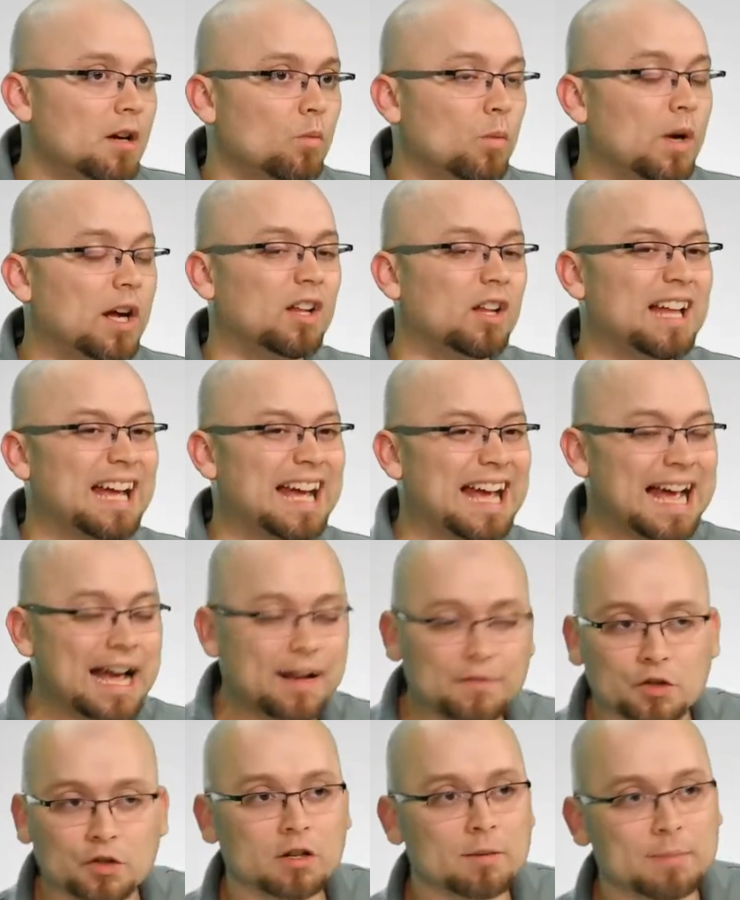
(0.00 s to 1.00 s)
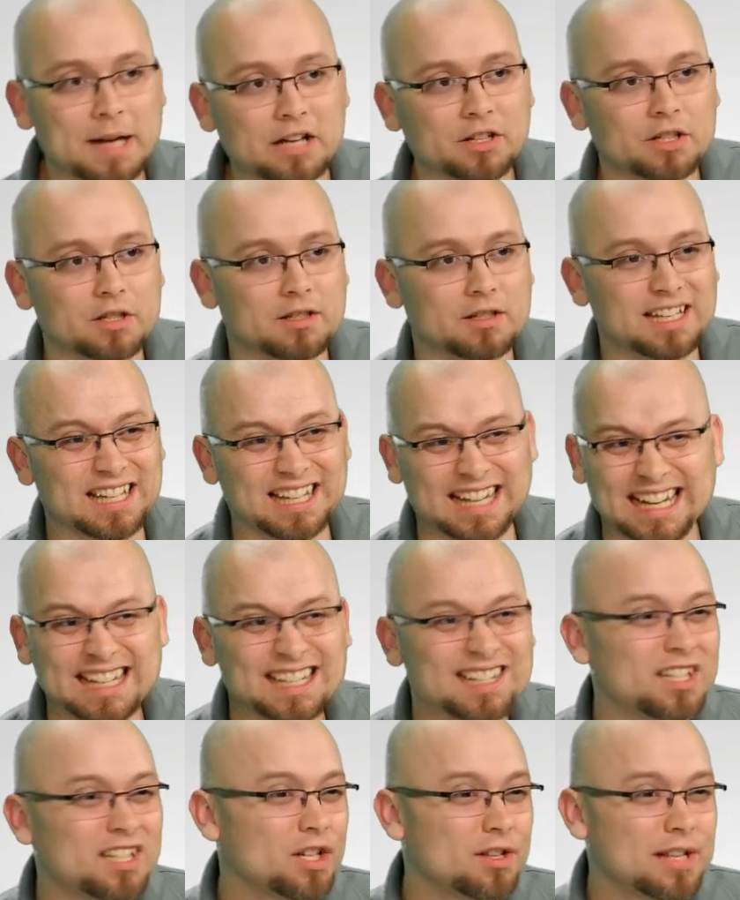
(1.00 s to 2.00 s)
Well, after about the
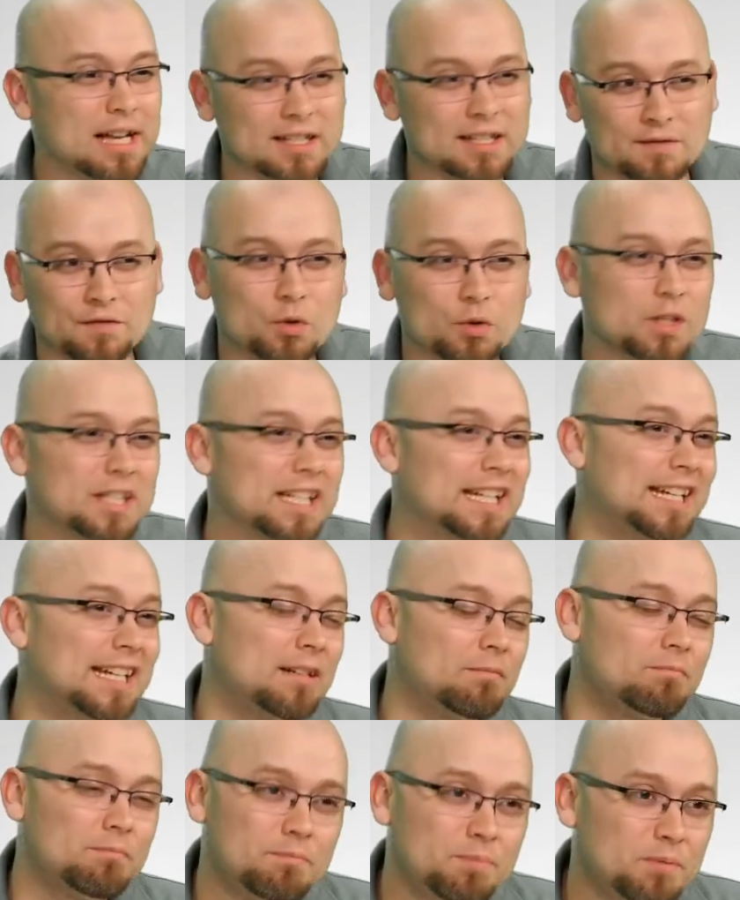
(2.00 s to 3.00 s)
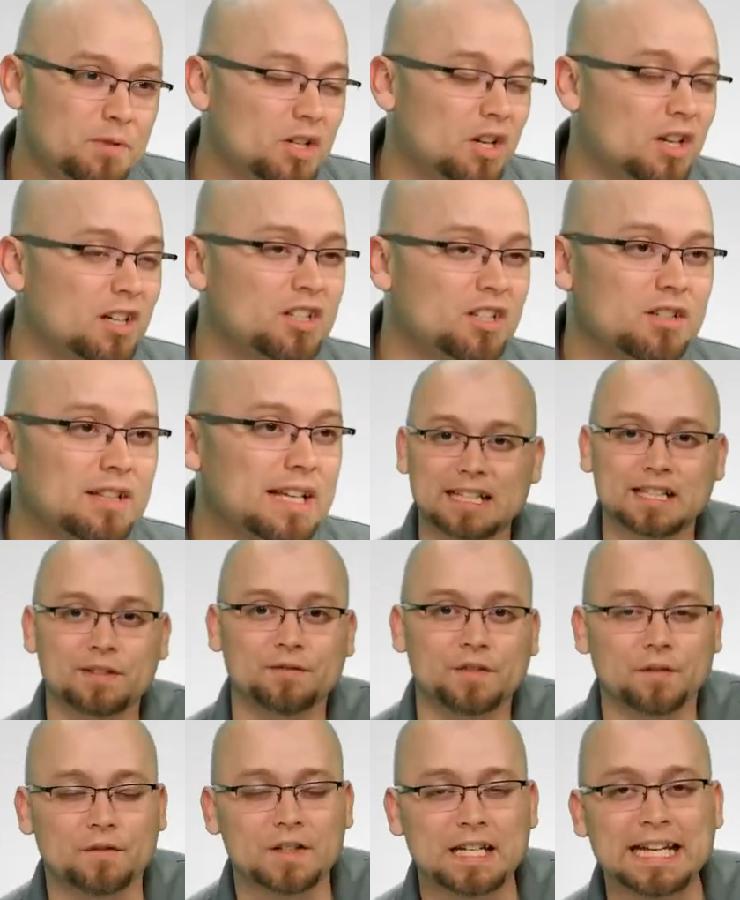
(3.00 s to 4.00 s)
end of 2014, start of
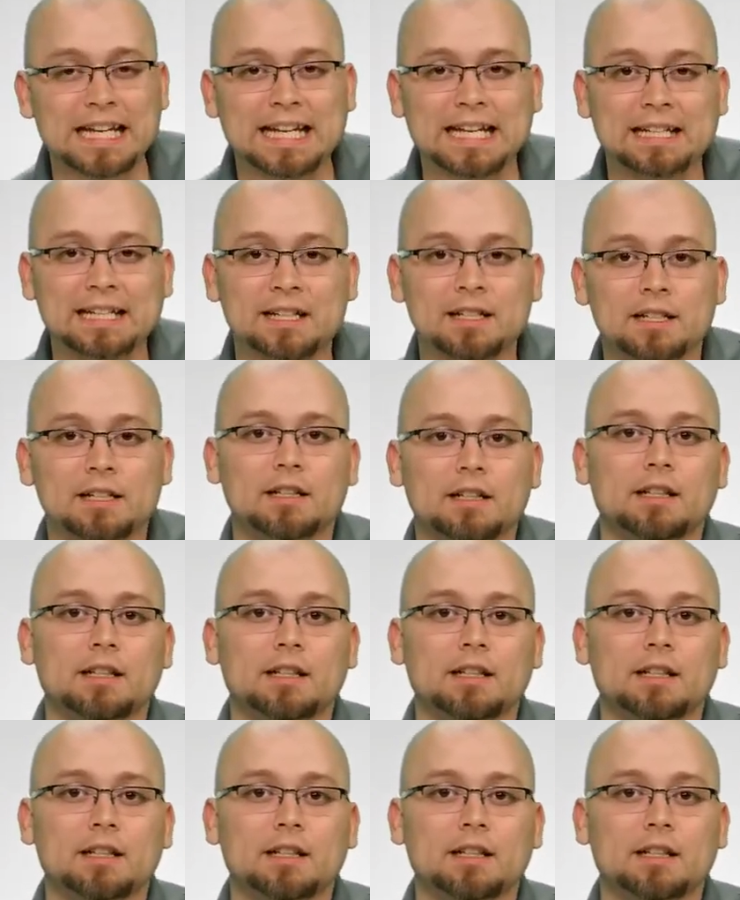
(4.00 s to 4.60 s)
2015,